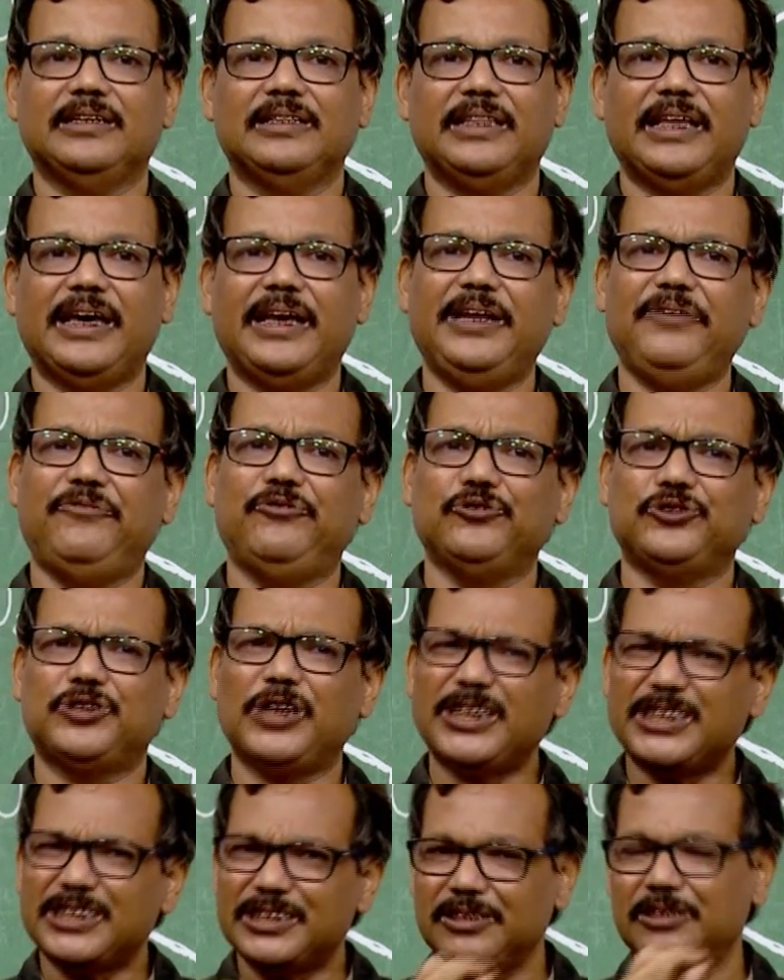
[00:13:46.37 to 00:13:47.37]
Then if you
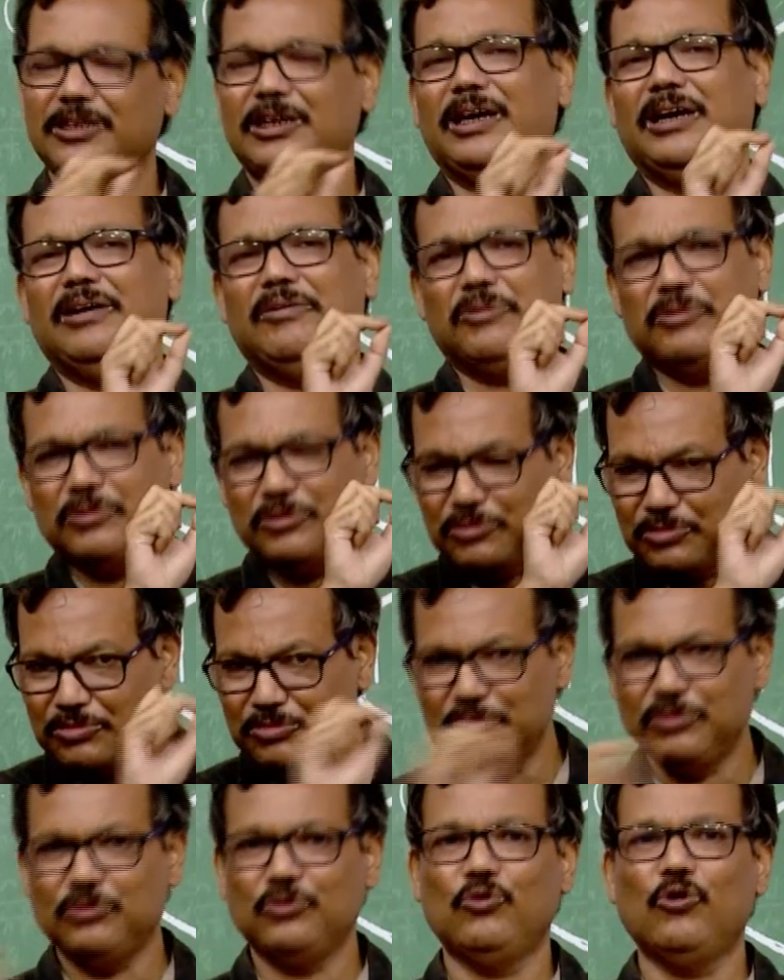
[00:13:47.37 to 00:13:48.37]
just
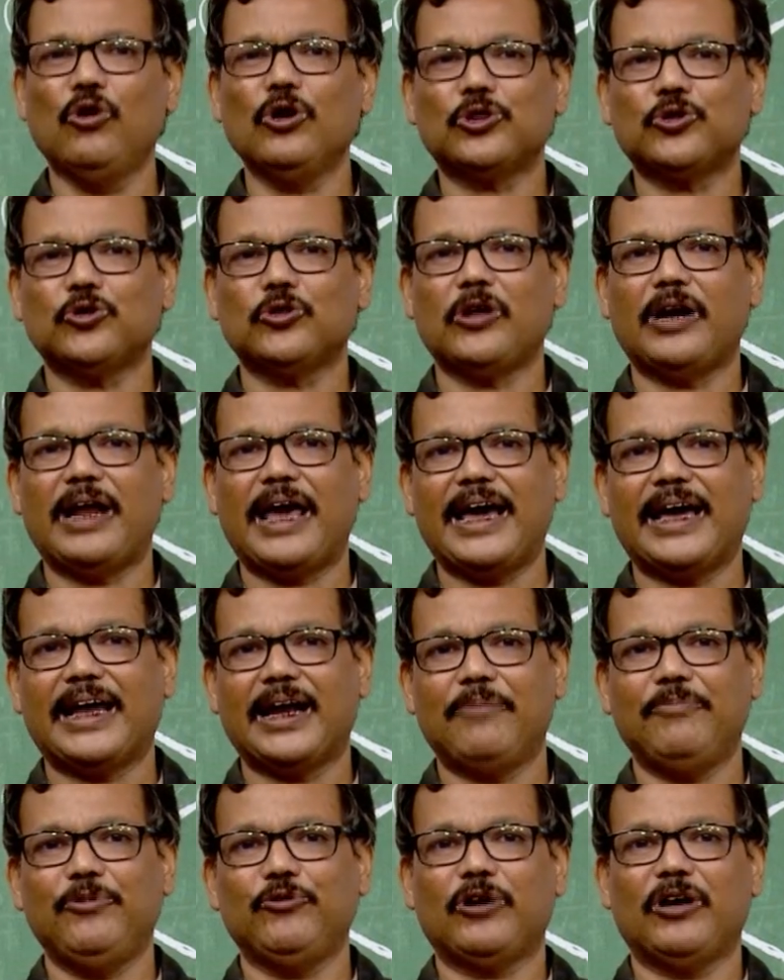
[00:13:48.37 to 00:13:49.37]
go through the
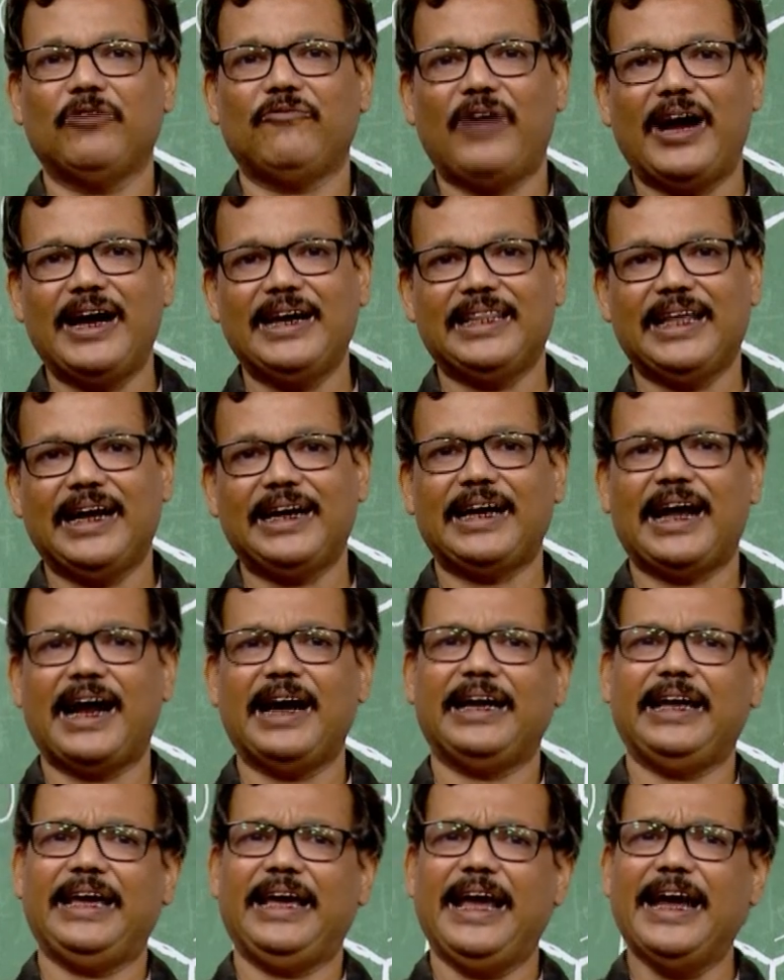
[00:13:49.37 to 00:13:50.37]
diagram, you can find that
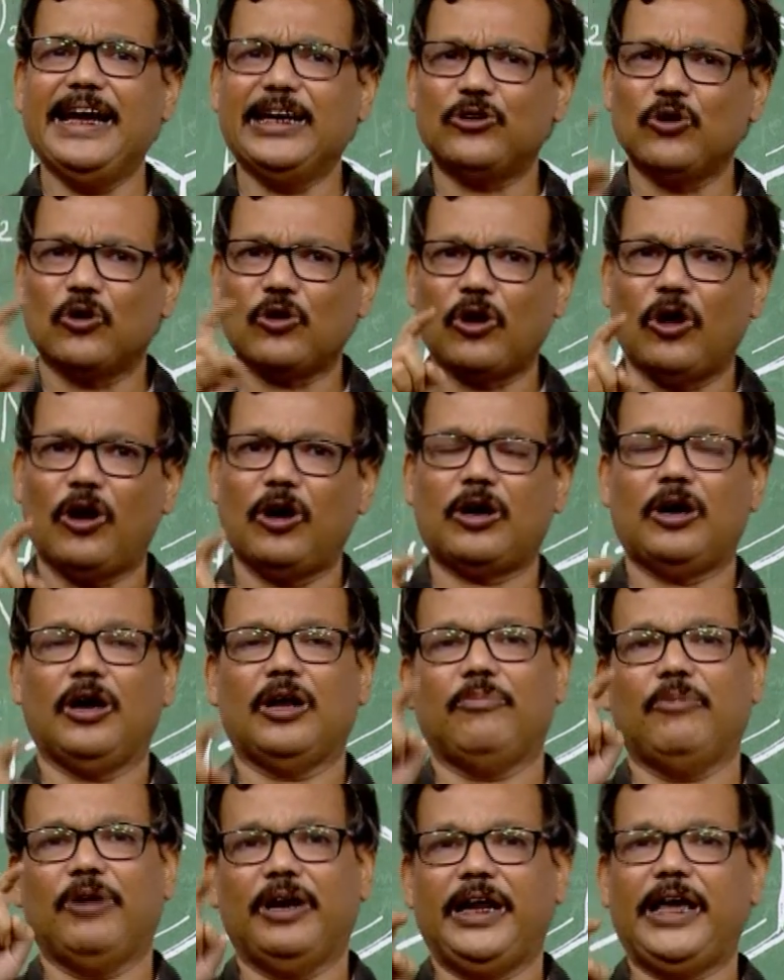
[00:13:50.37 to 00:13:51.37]
at 8 o'clock
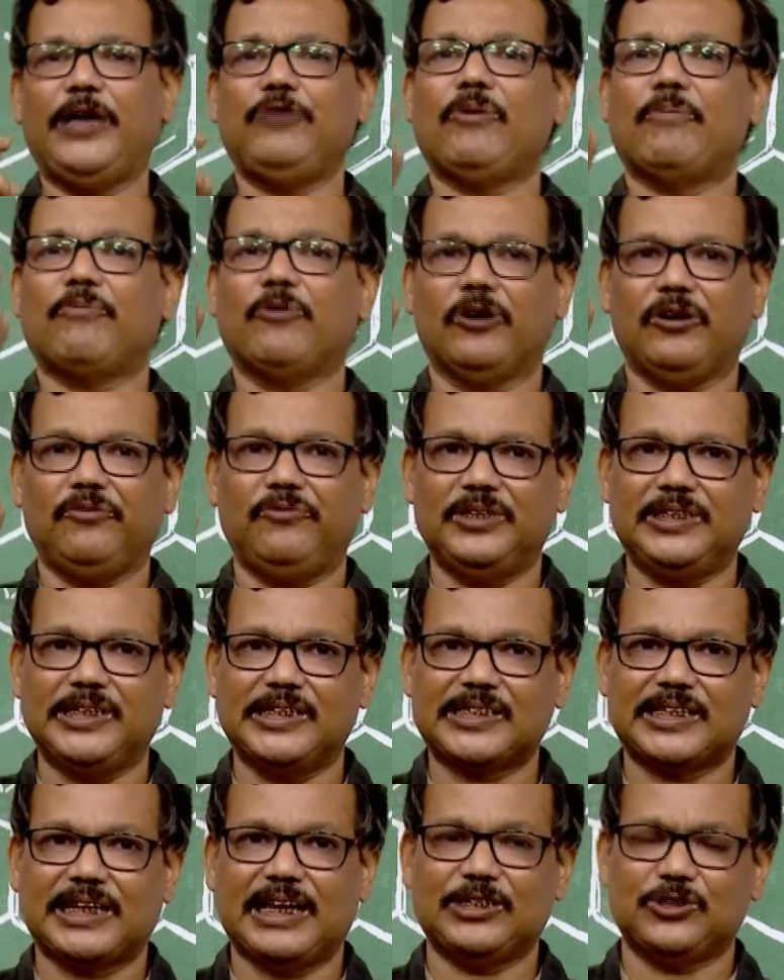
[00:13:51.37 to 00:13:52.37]
on Monday, you have got a
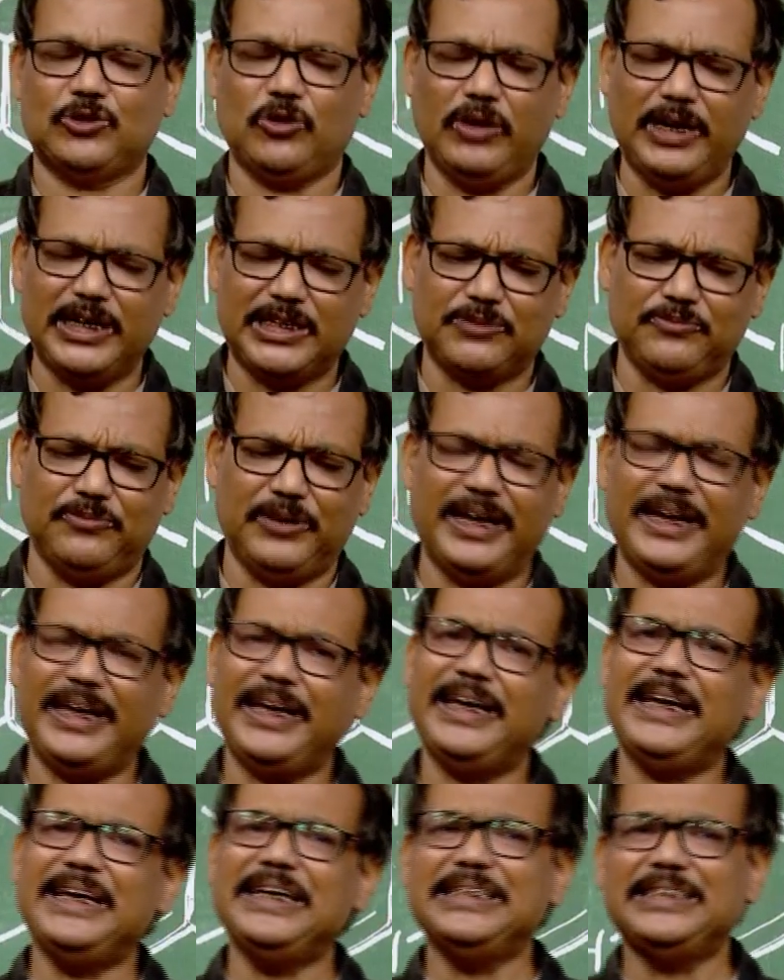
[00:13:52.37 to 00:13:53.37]
physics class. So it's
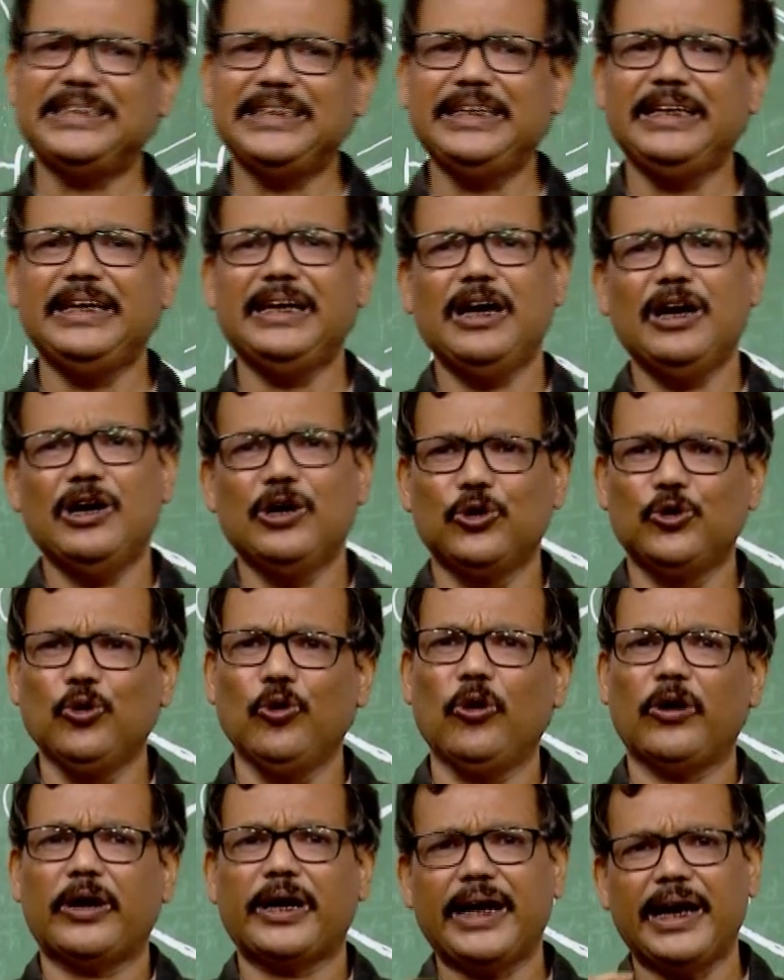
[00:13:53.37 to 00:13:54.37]
very easy to
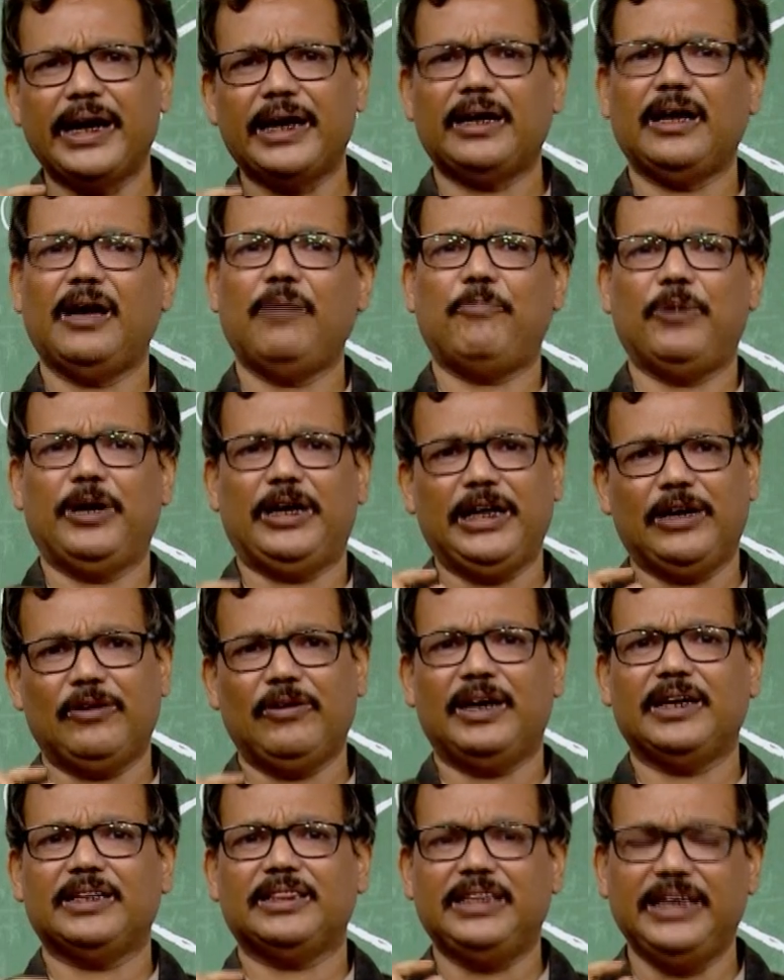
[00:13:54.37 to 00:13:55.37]
locate a
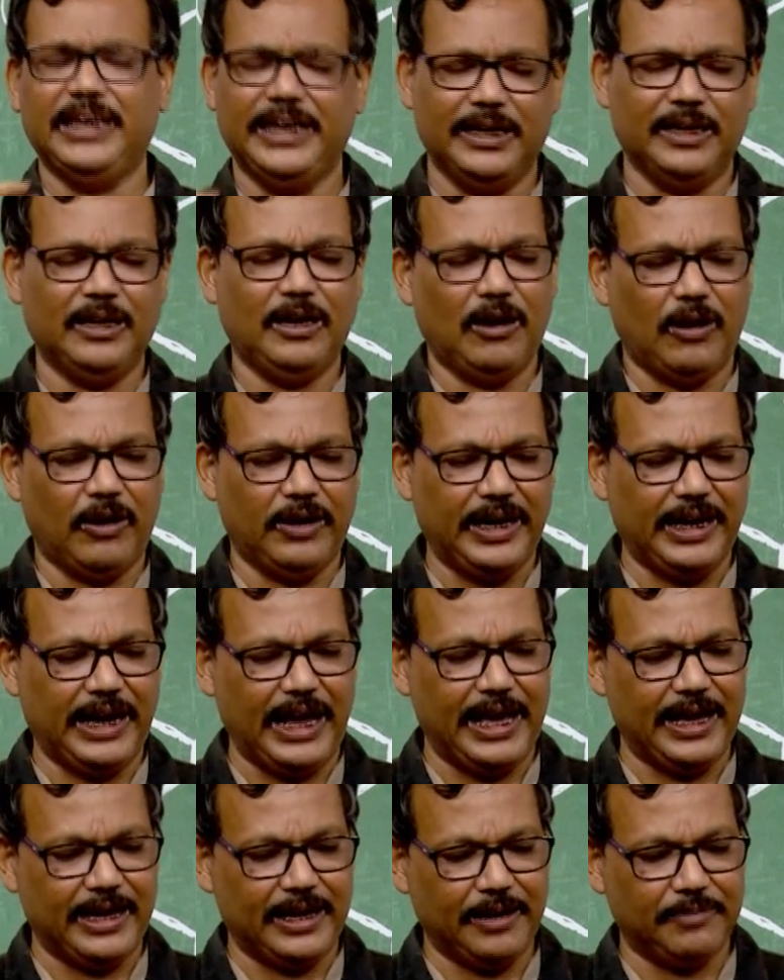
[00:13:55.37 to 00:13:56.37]
particular thing on a
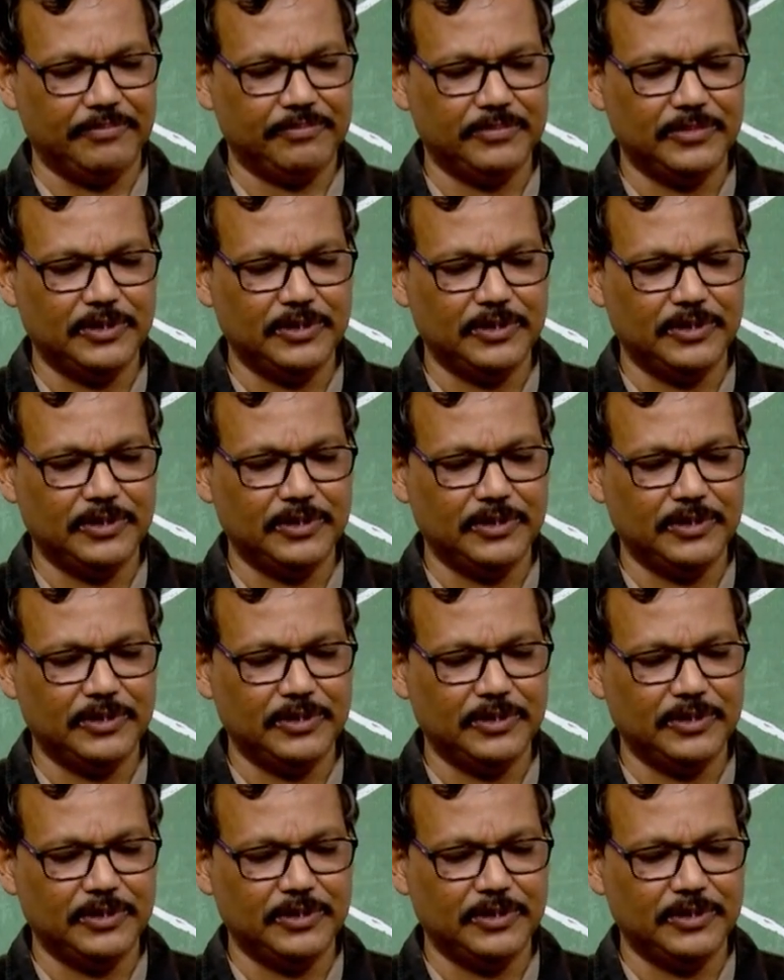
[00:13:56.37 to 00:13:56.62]
diagram.